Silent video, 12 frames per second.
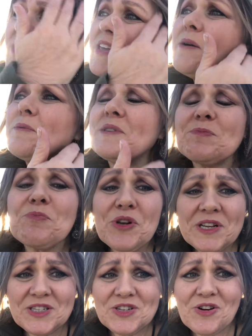it was
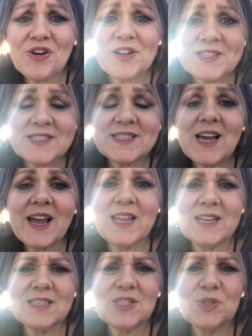pretty darn
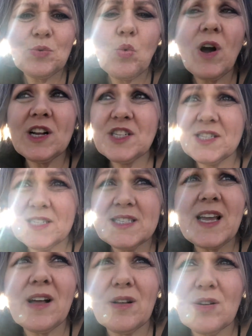exciting to watch the
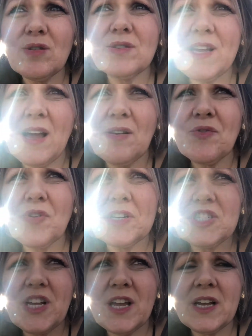scale go down for a
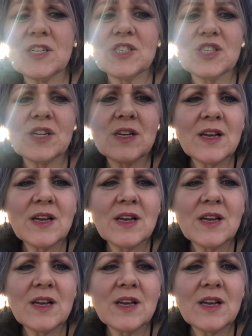change.